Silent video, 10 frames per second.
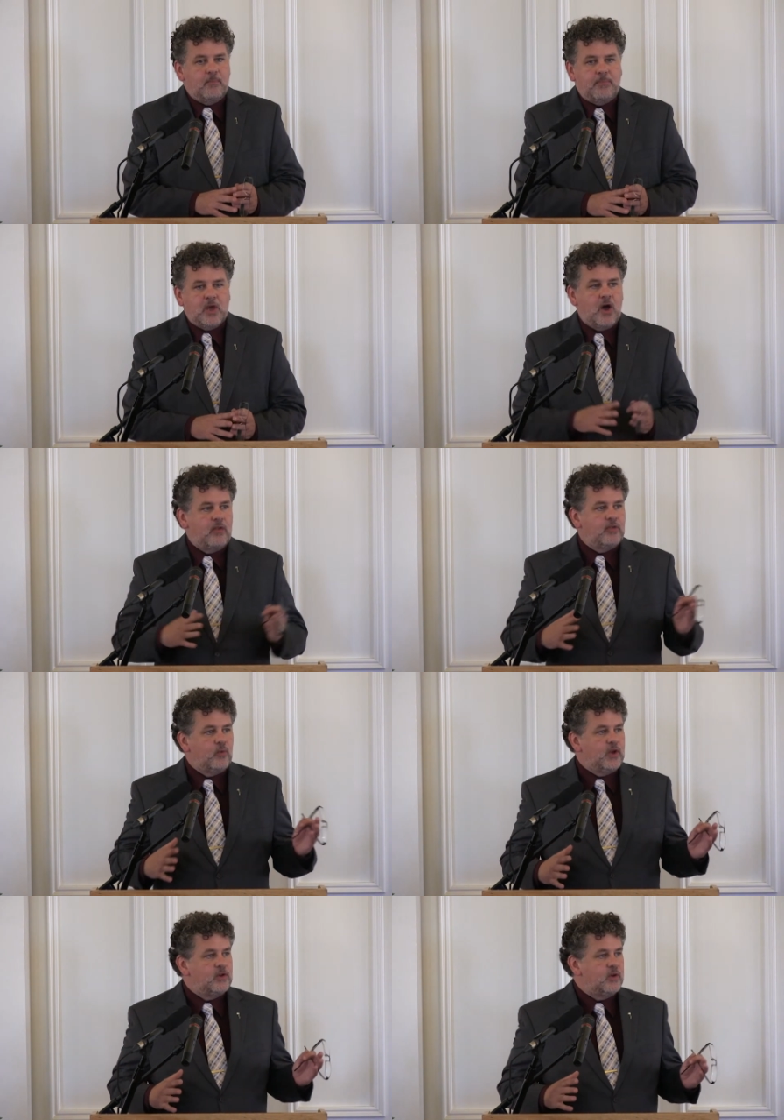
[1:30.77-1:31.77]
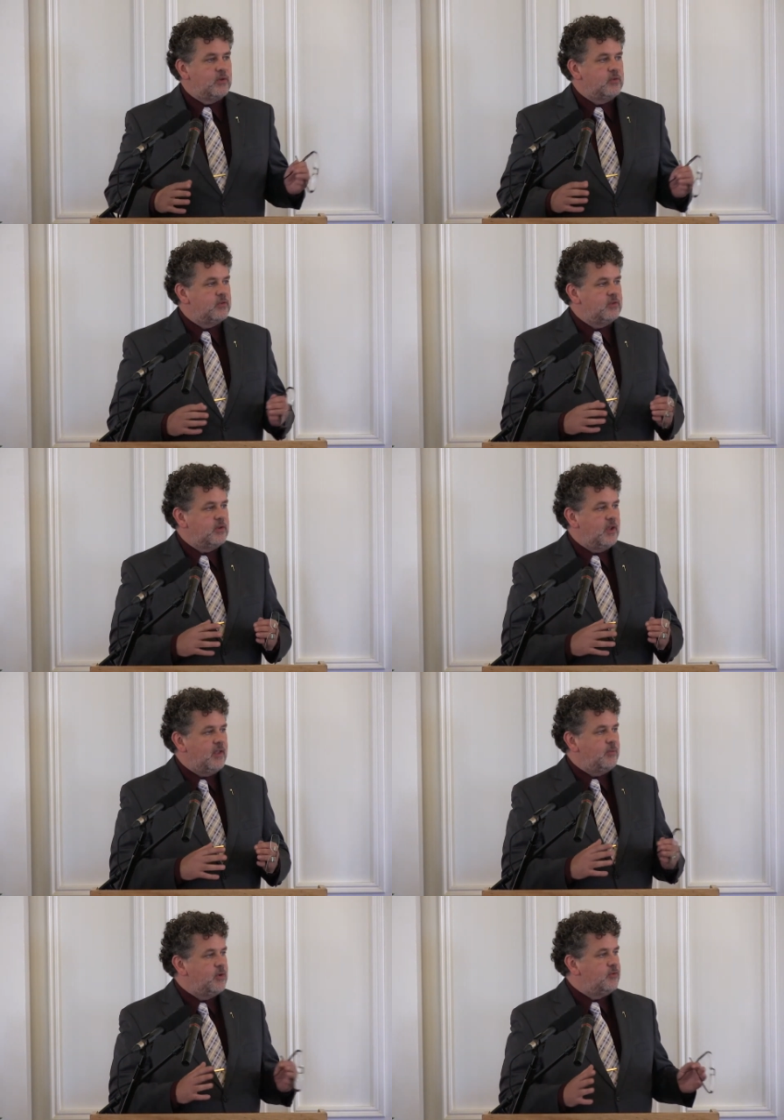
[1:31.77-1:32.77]
beyond the windows
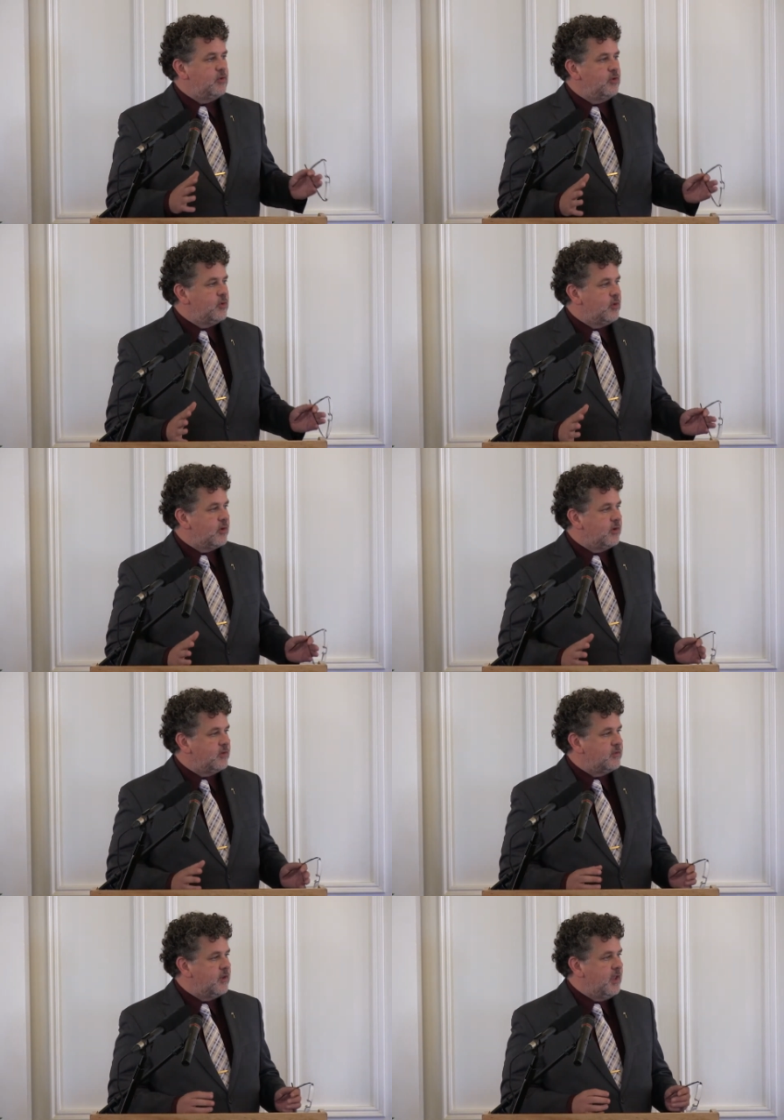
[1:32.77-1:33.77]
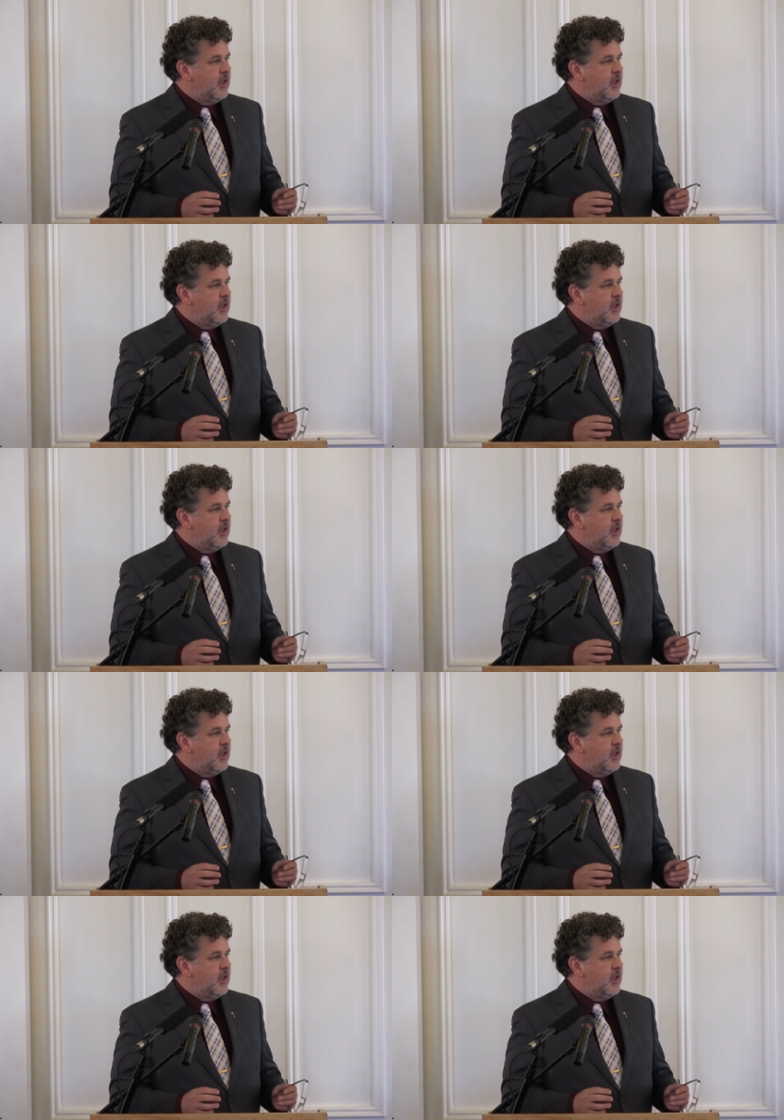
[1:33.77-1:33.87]
and the beautiful doors